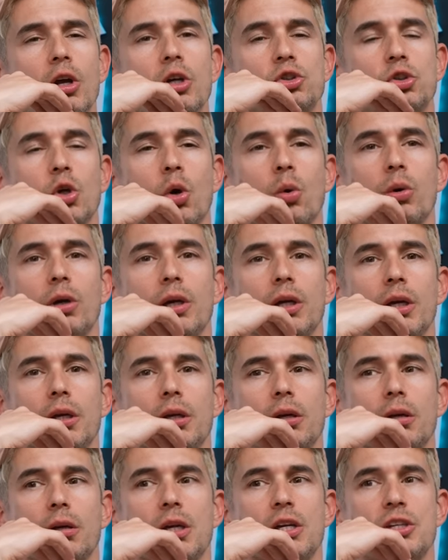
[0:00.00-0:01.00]
so
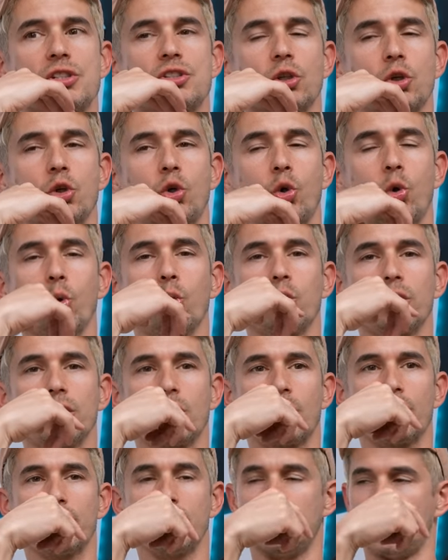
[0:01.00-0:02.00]
is the cooling
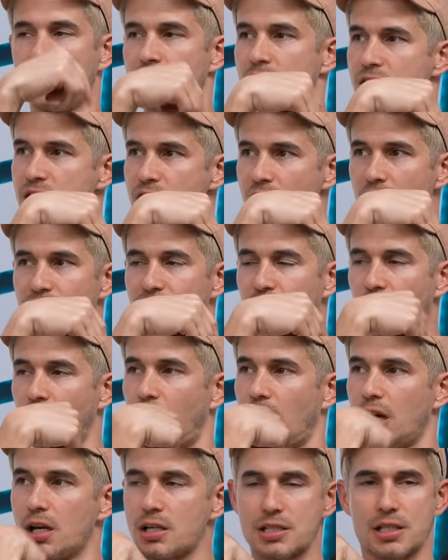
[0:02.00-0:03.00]
on the inside for
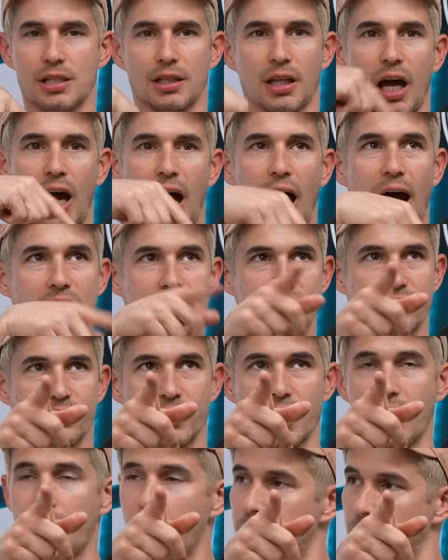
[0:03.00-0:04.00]
us and the hots for
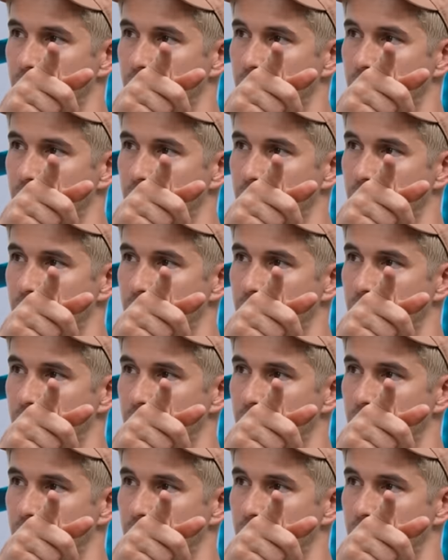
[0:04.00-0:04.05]
them? Oh,